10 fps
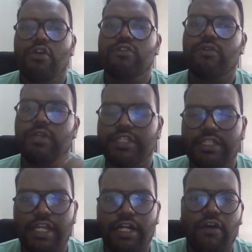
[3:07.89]
So
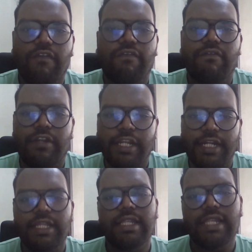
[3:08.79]
instead of
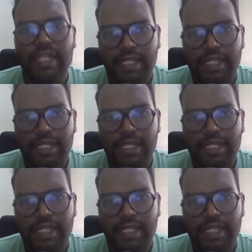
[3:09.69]
reading